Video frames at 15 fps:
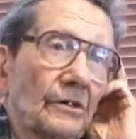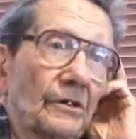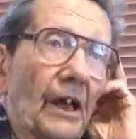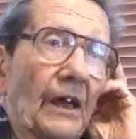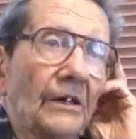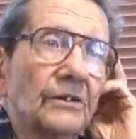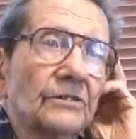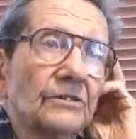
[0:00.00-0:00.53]

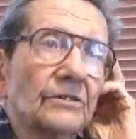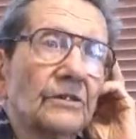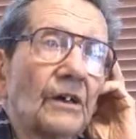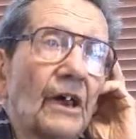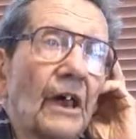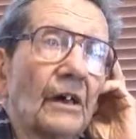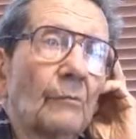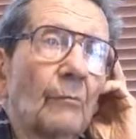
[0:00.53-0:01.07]
decks
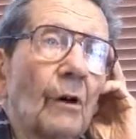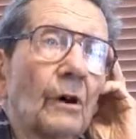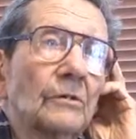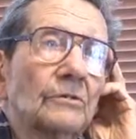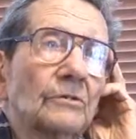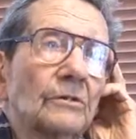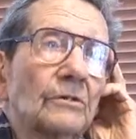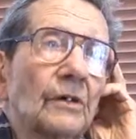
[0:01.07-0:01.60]
they had
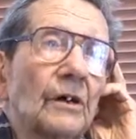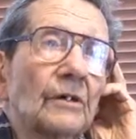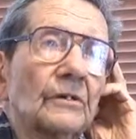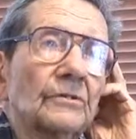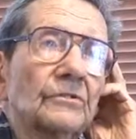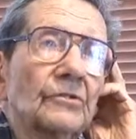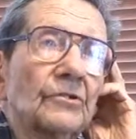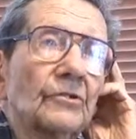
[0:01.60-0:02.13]
bunks, and
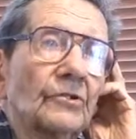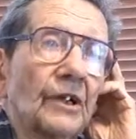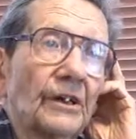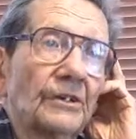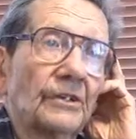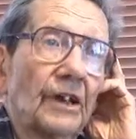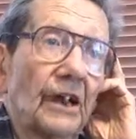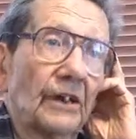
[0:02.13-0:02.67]
on certain
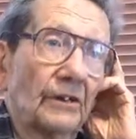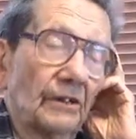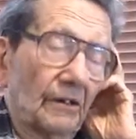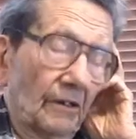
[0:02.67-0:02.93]
decks they had